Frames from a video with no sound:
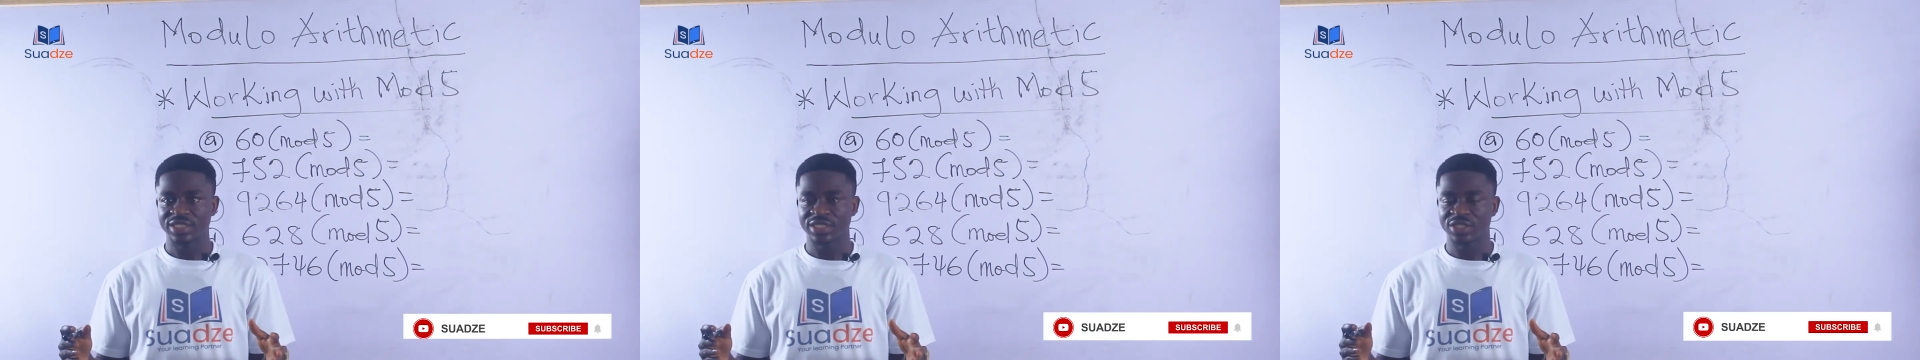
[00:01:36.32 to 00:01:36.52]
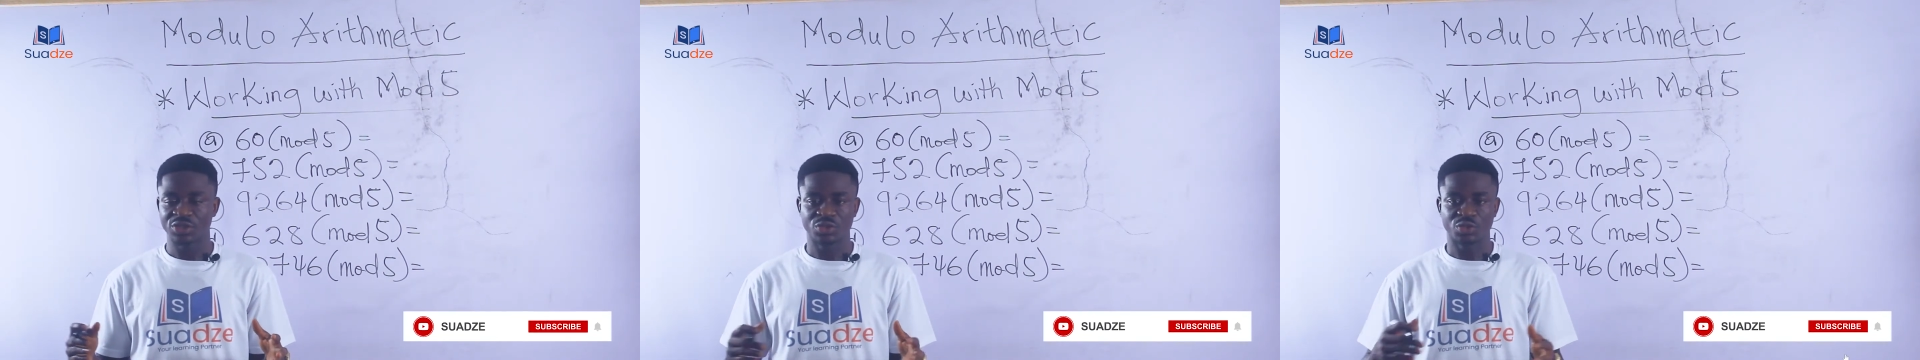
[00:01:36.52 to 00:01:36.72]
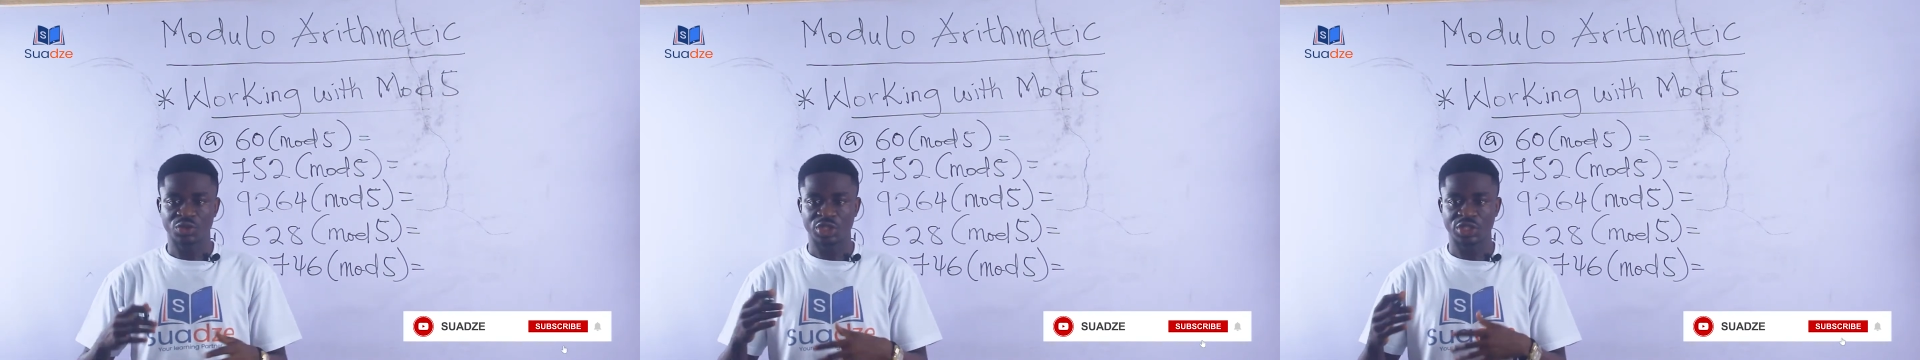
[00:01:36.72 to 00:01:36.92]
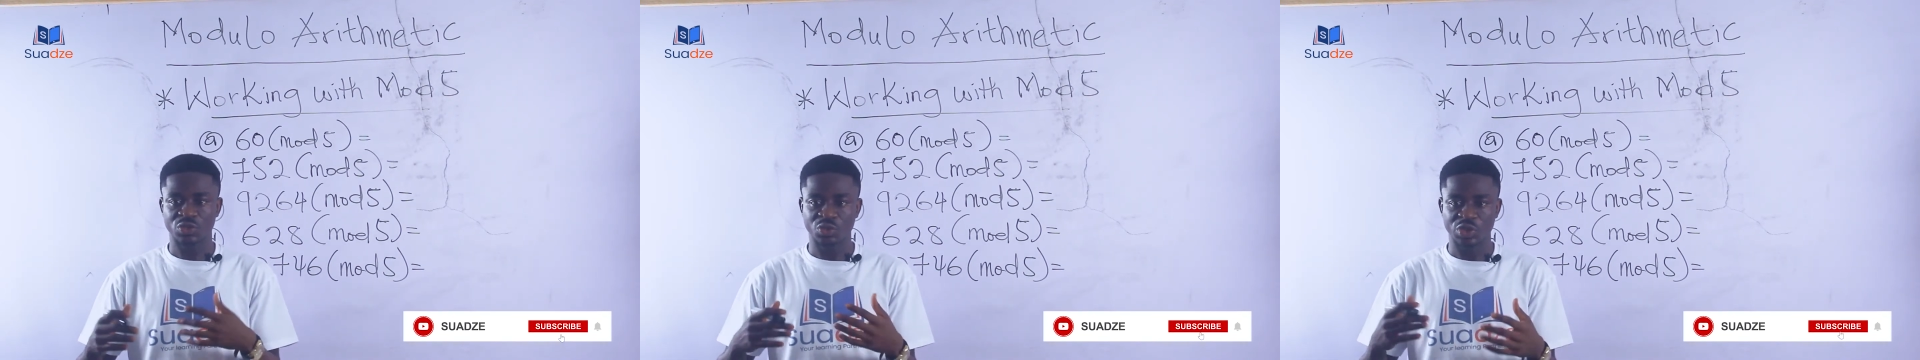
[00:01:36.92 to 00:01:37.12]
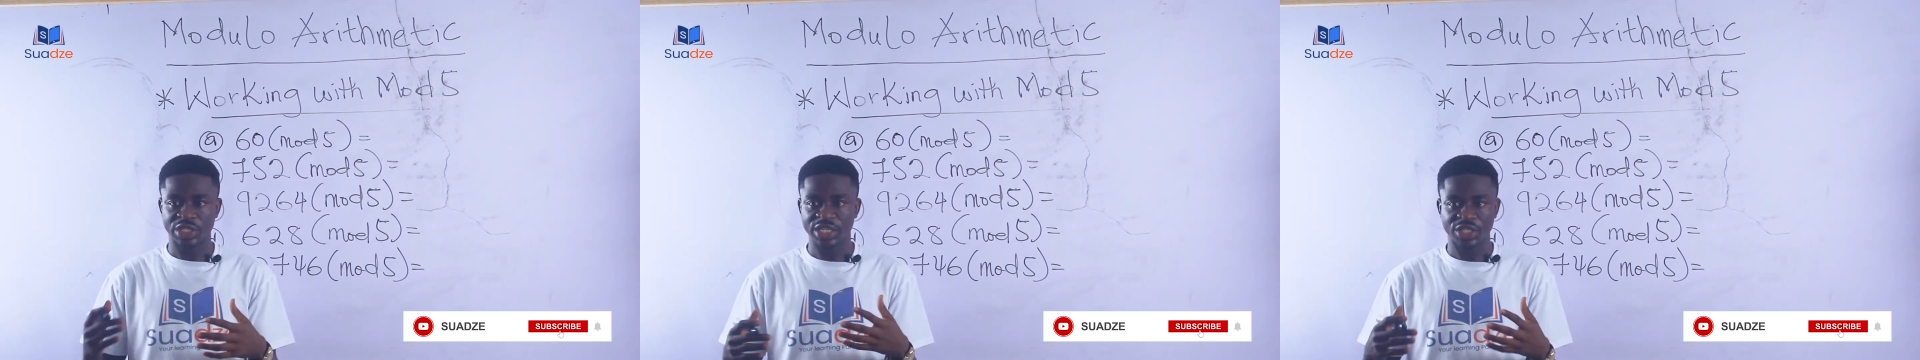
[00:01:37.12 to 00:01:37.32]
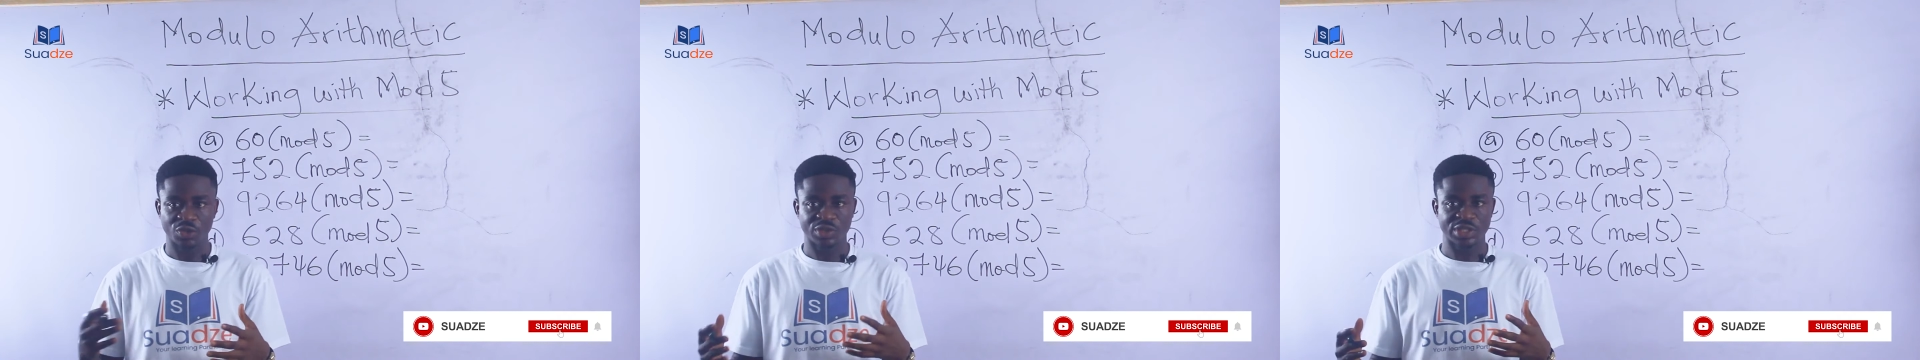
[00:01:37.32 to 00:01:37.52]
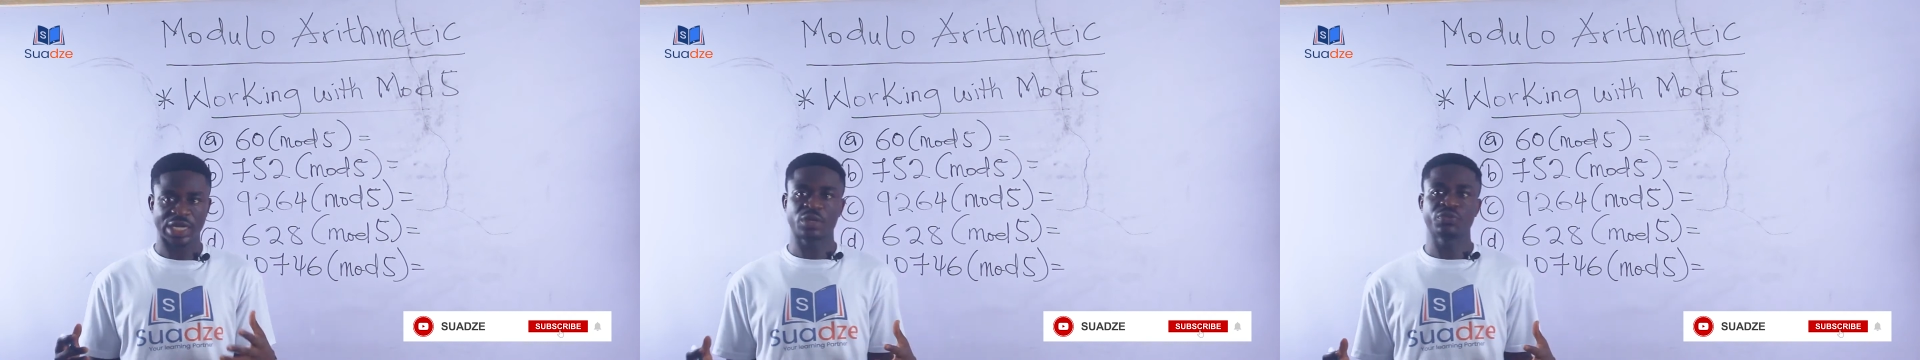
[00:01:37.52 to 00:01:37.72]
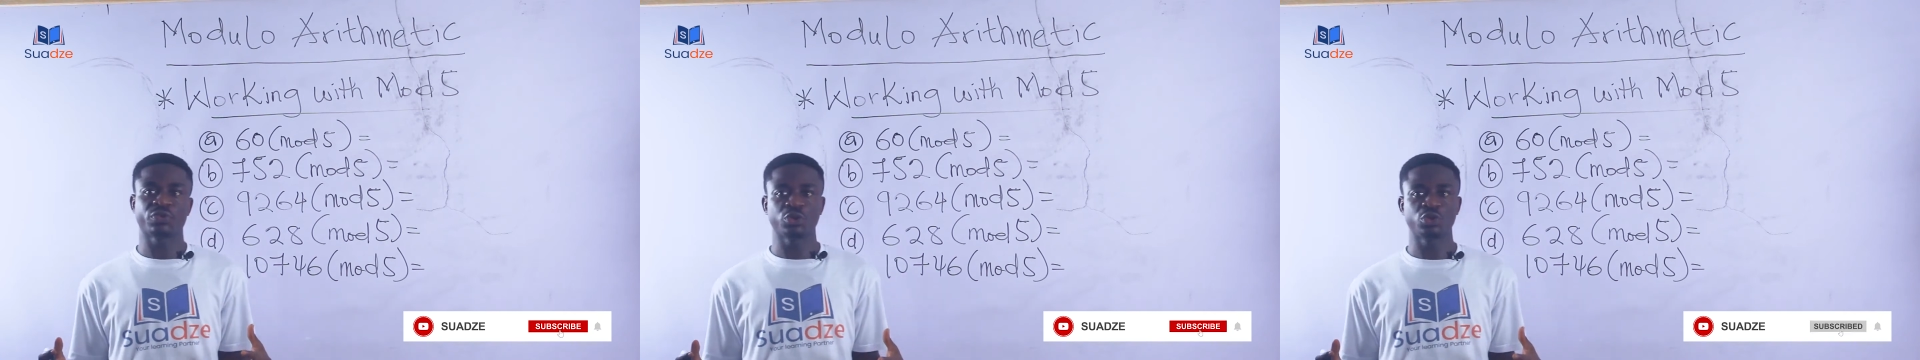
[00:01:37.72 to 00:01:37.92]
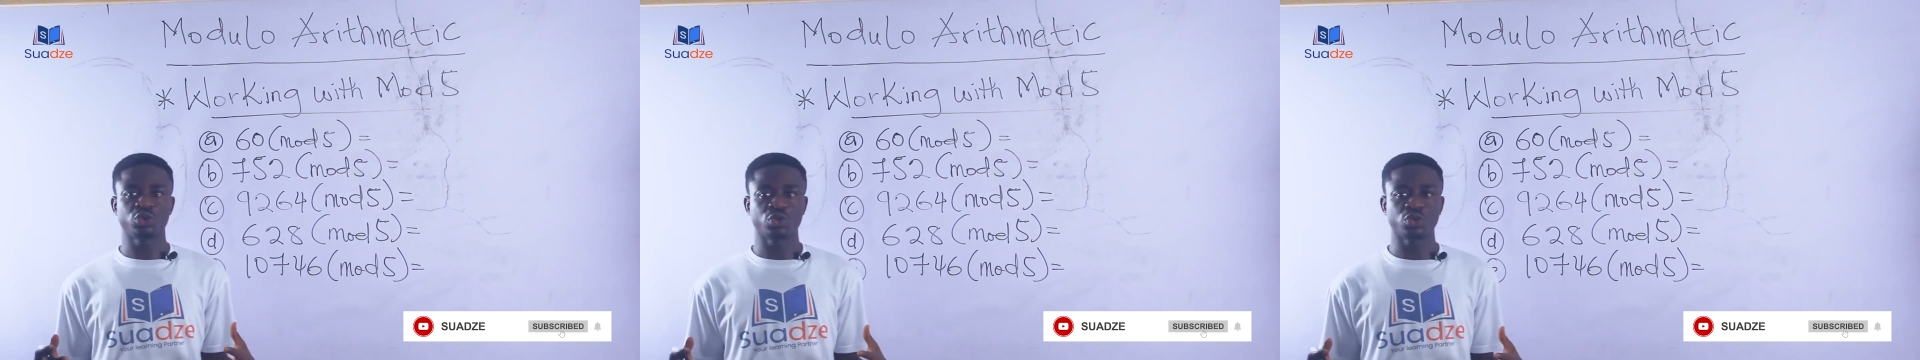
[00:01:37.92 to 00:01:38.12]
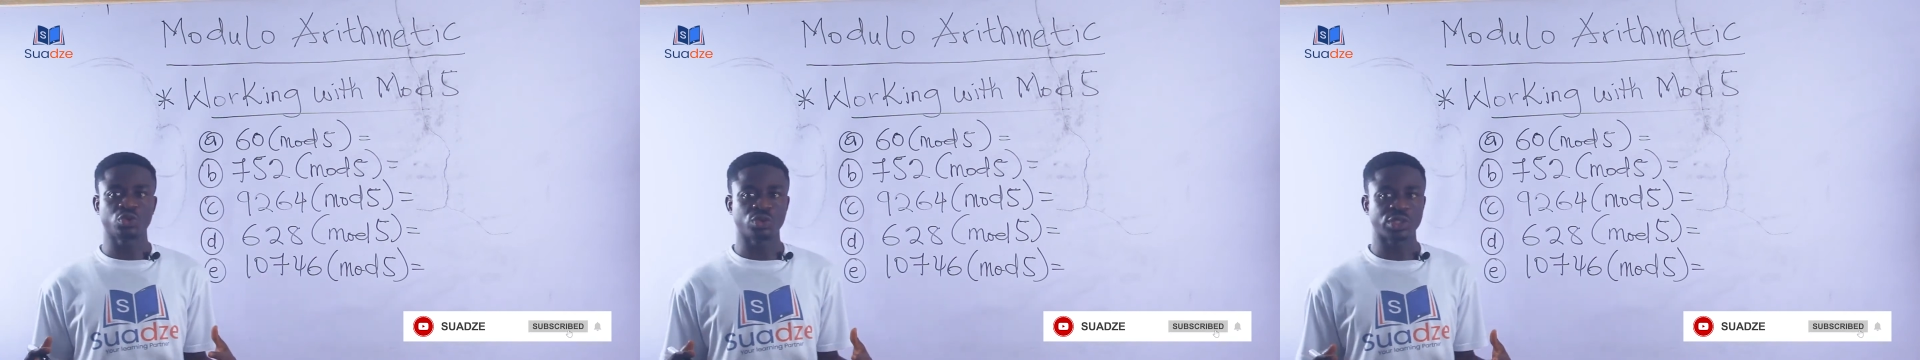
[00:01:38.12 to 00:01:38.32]
it will take you time for you
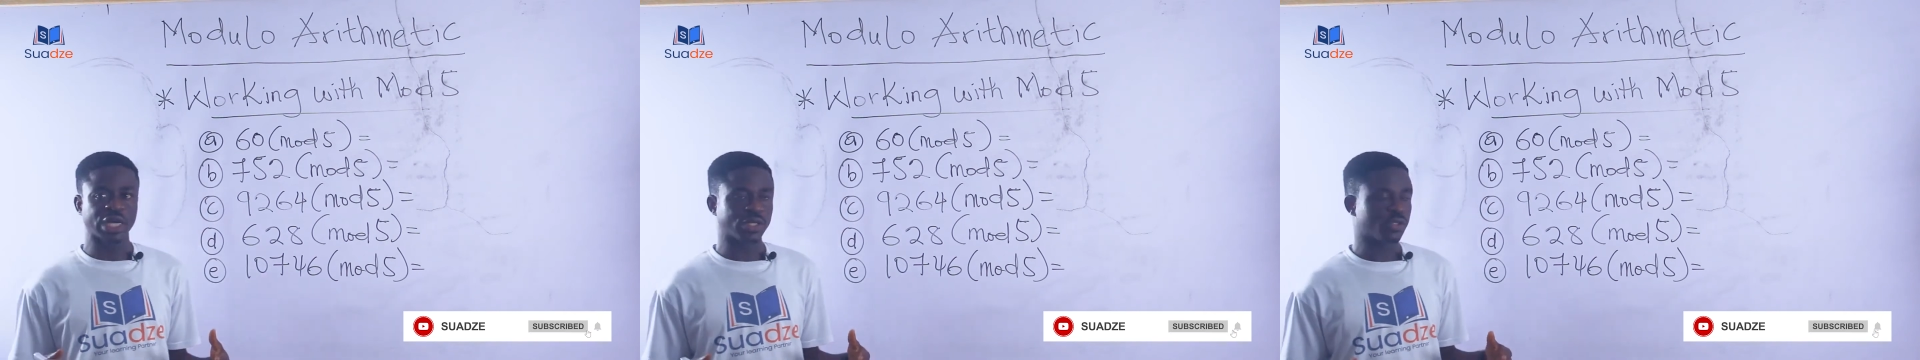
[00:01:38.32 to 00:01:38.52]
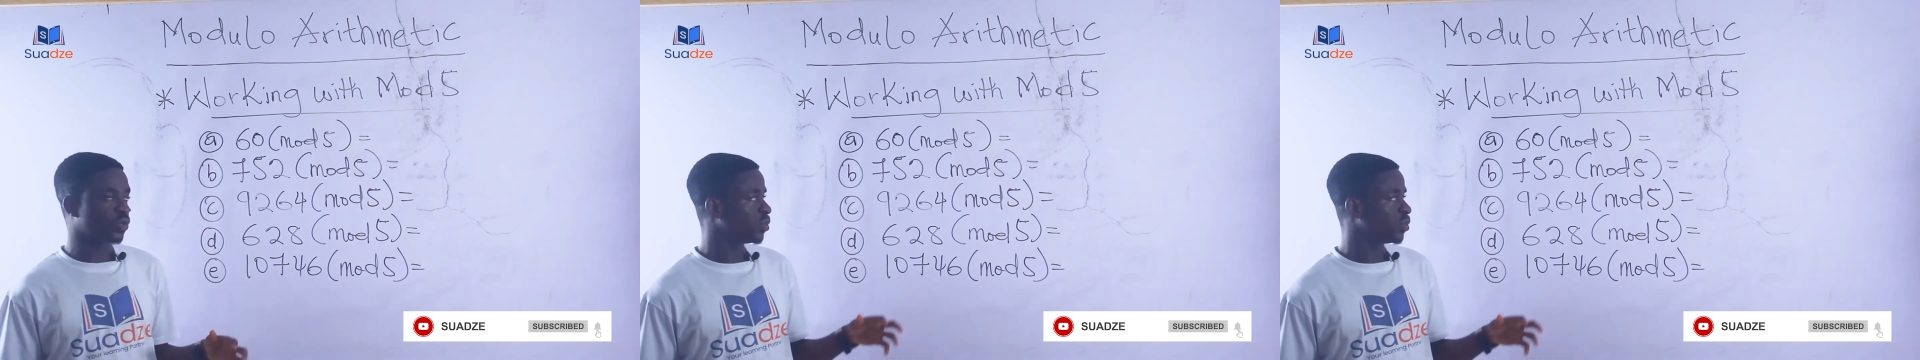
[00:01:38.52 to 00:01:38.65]
to do that.